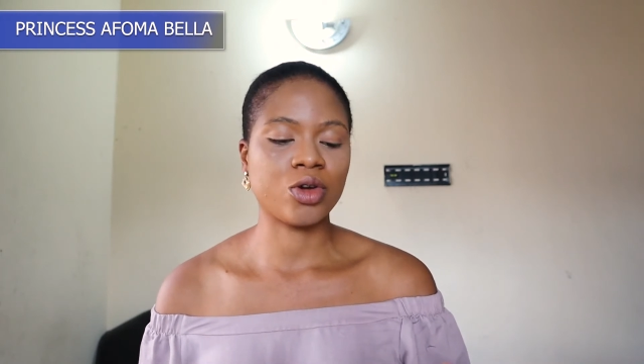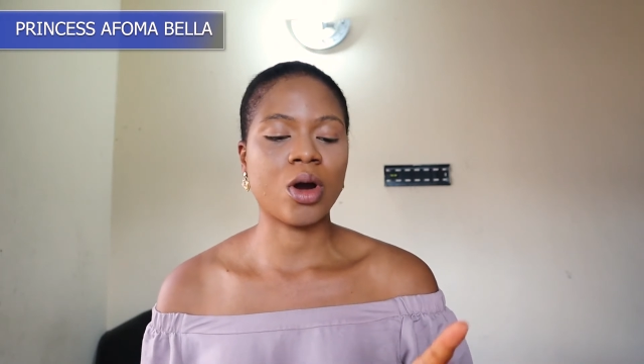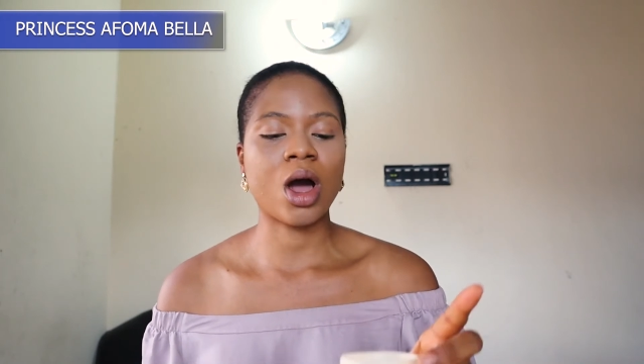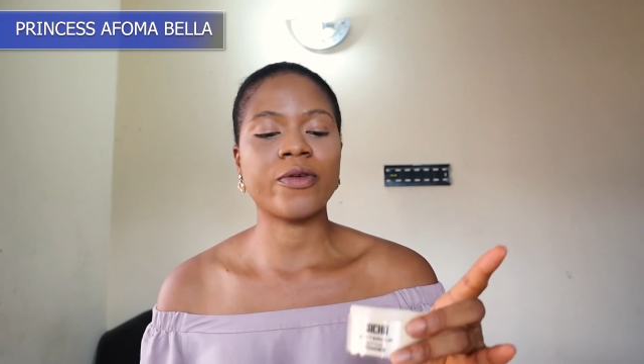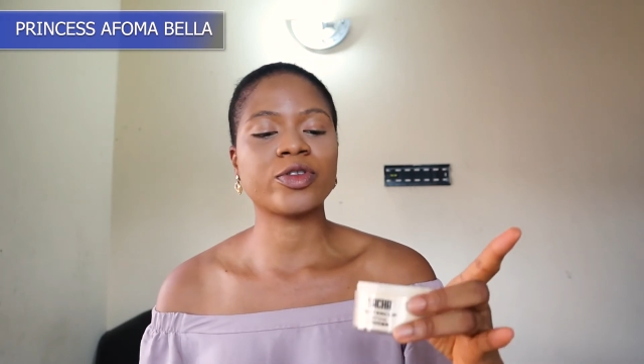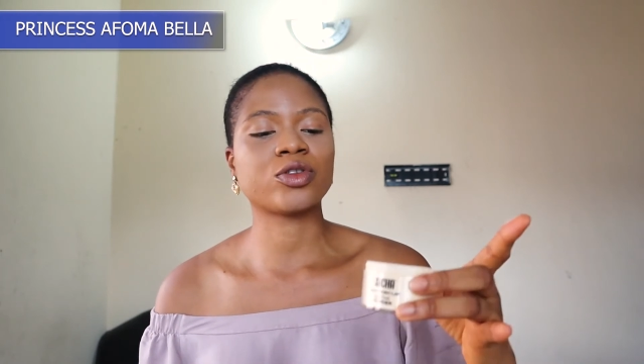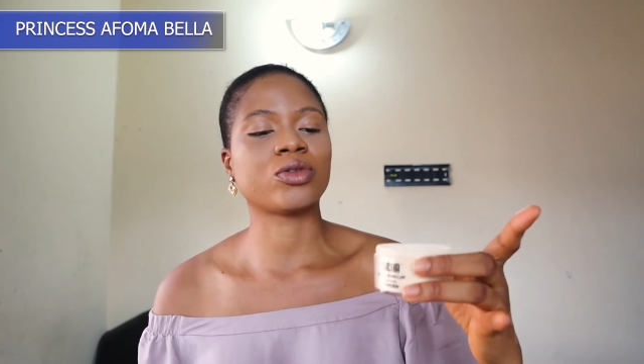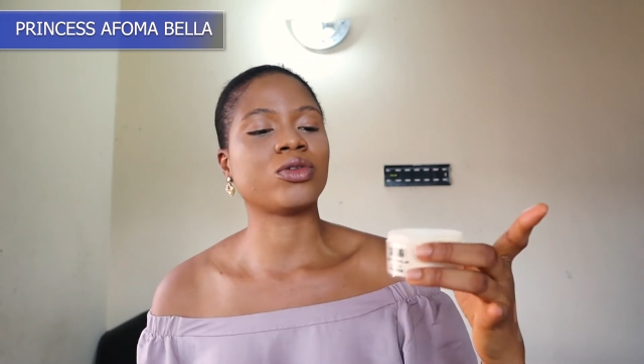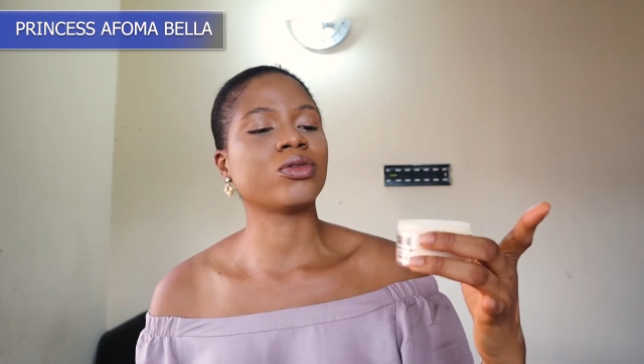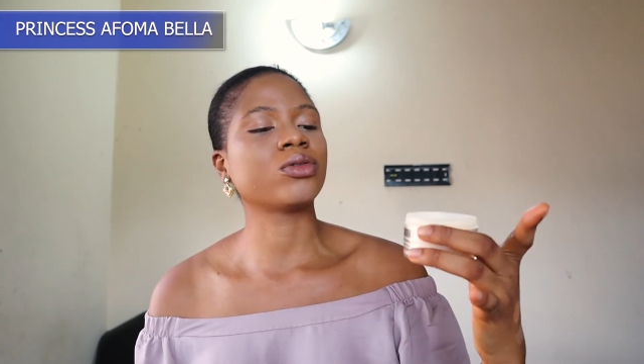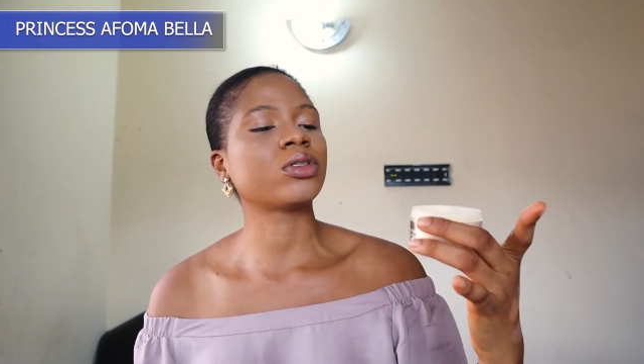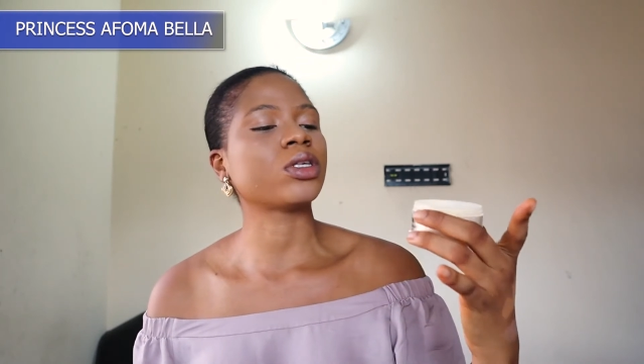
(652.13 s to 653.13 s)
you have to
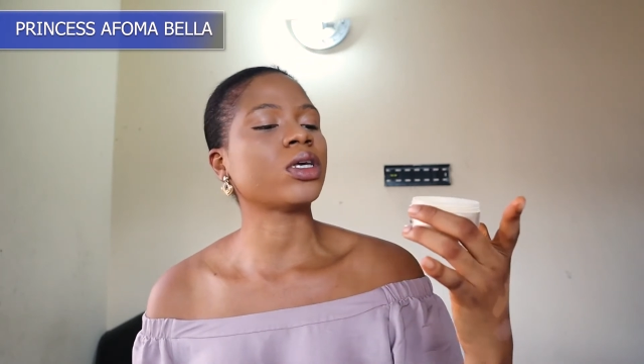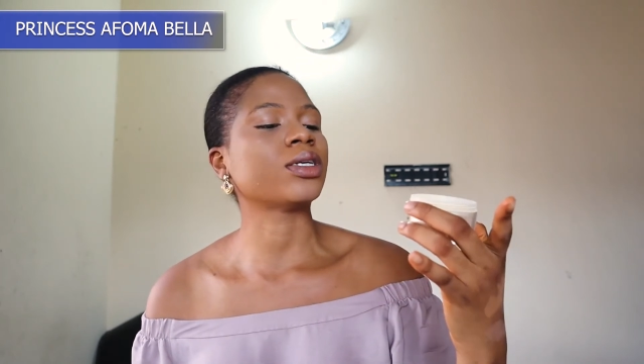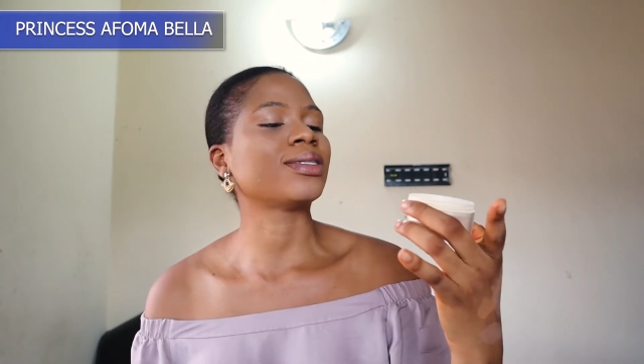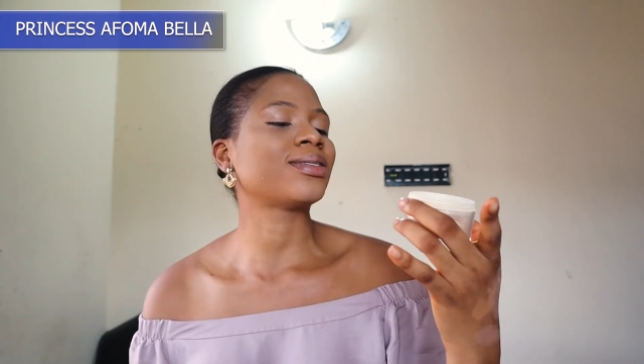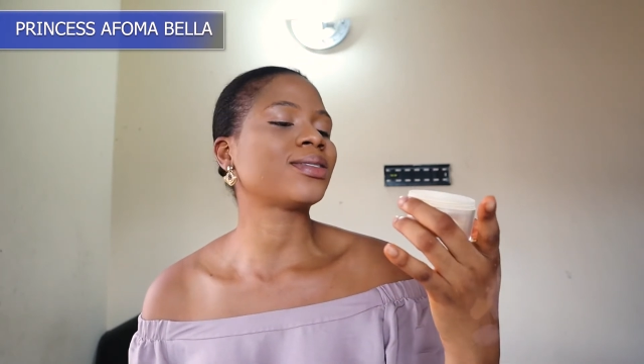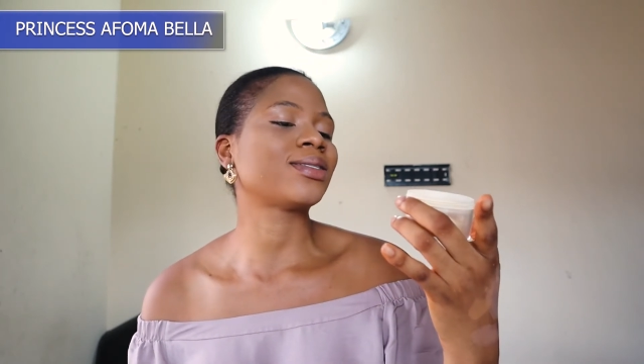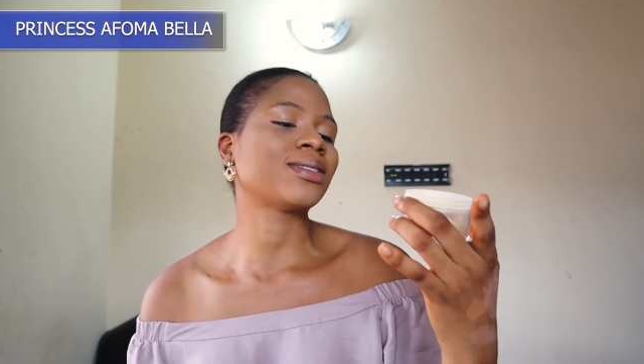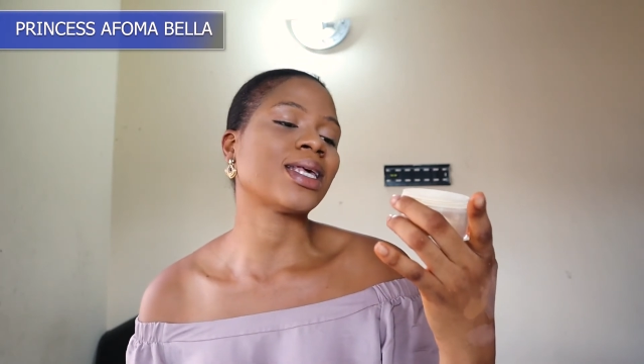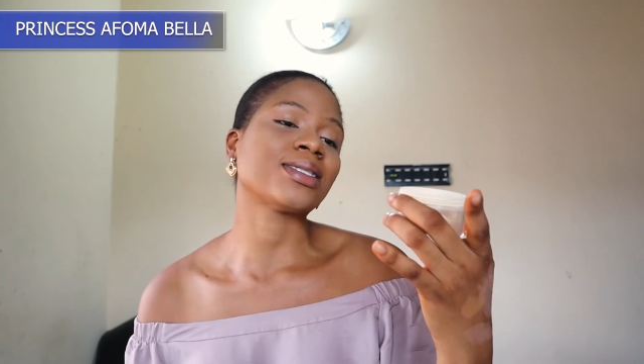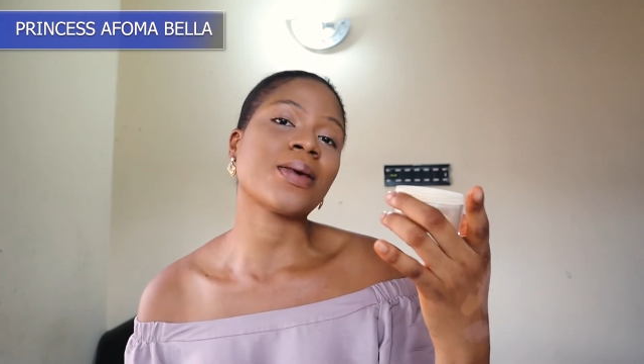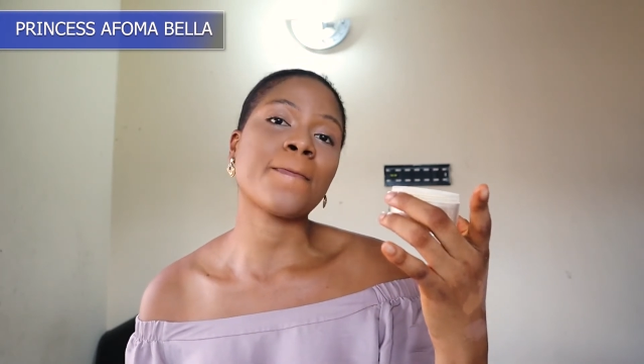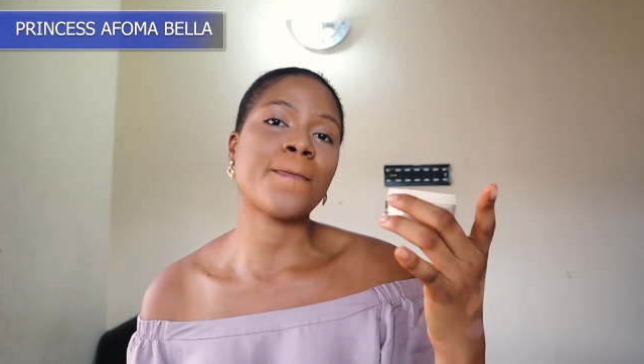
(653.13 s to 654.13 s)
use a
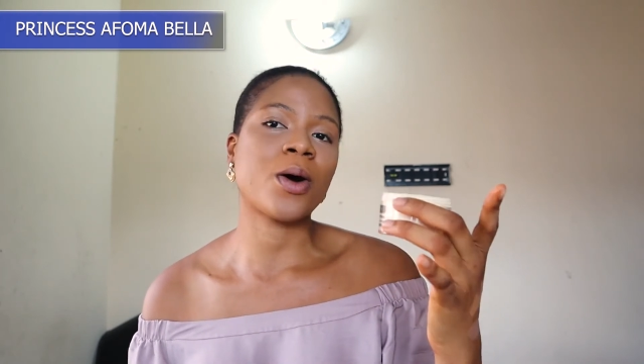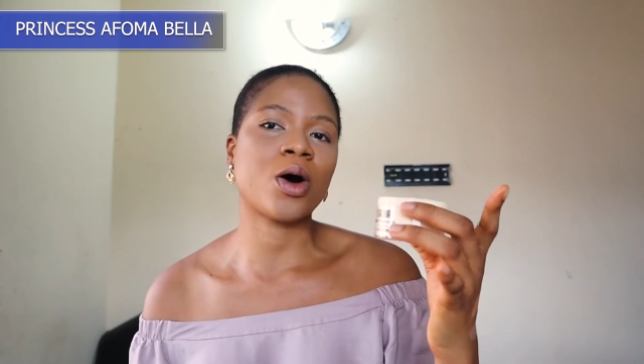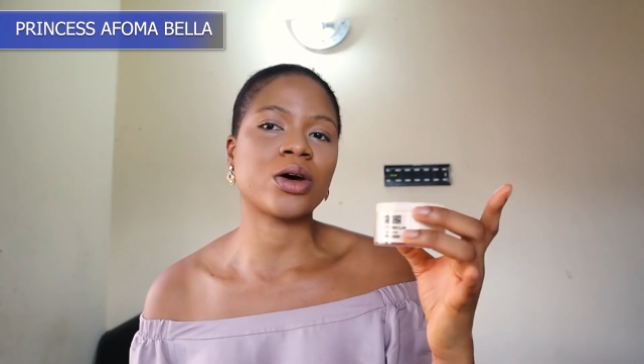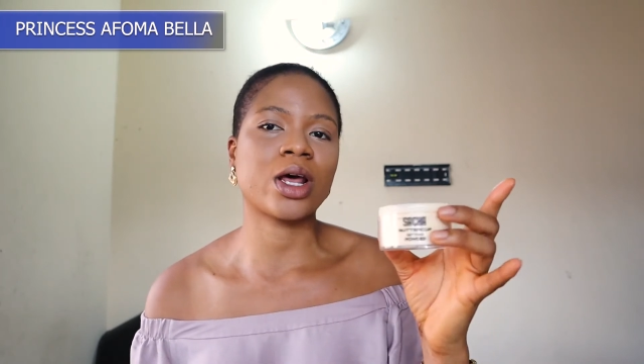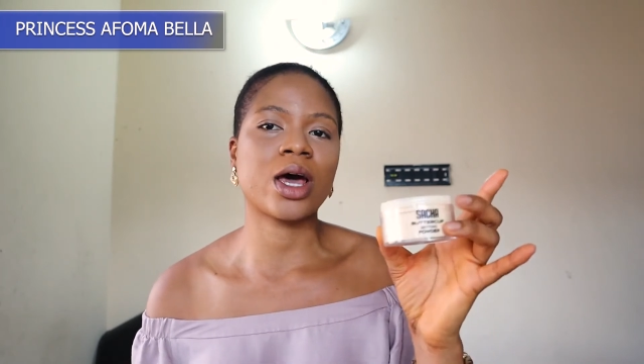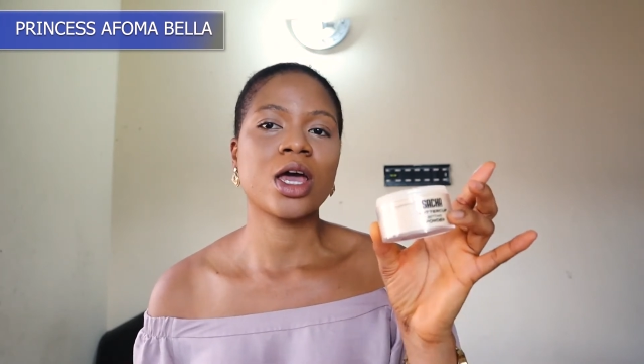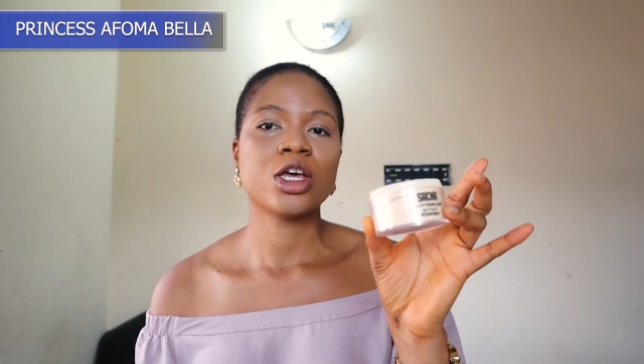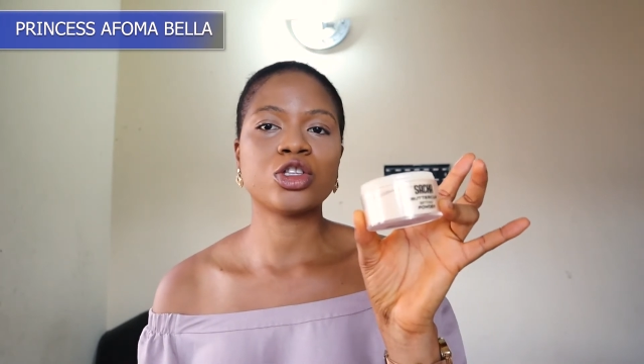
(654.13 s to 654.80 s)
setting powder